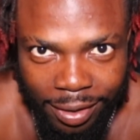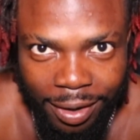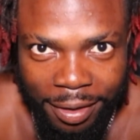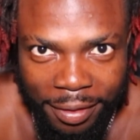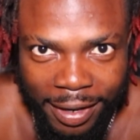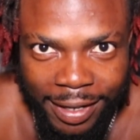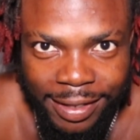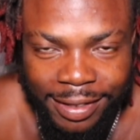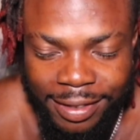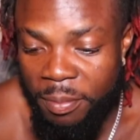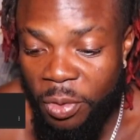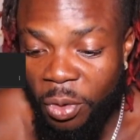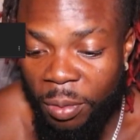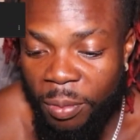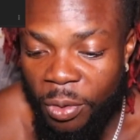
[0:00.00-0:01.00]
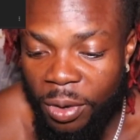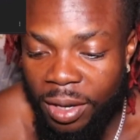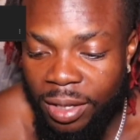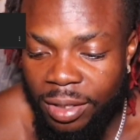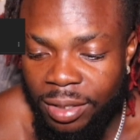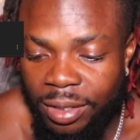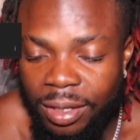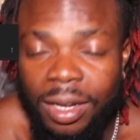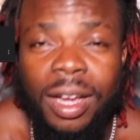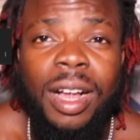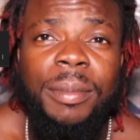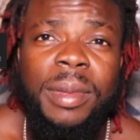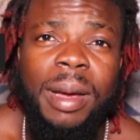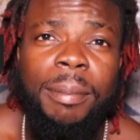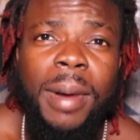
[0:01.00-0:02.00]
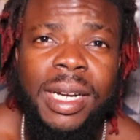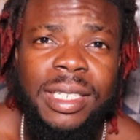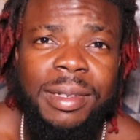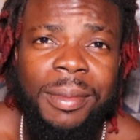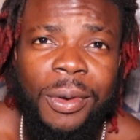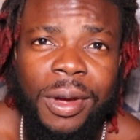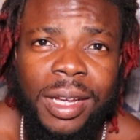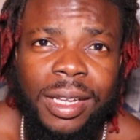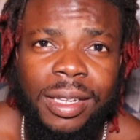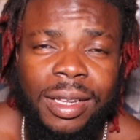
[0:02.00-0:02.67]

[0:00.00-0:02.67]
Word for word: Alright. Broke boy. He call me a batty boy.